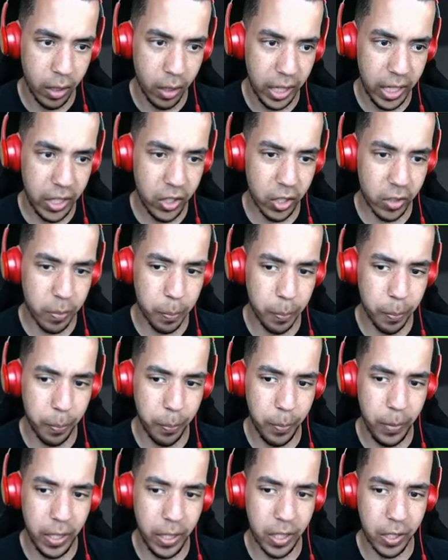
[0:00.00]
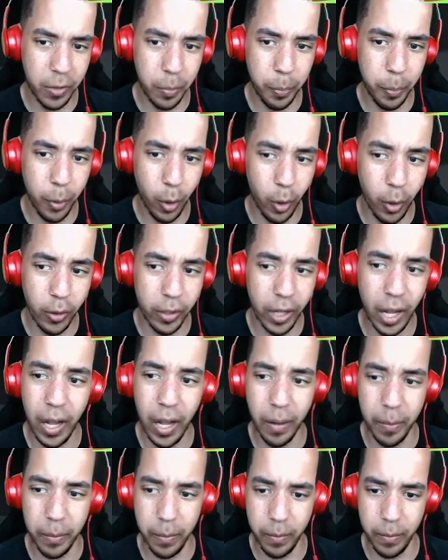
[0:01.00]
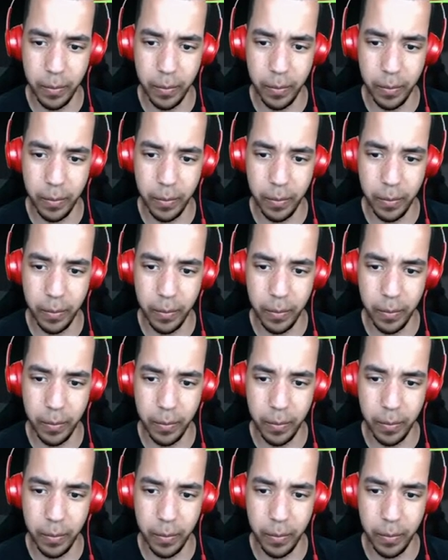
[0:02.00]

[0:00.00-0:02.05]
He just, he just pulled up.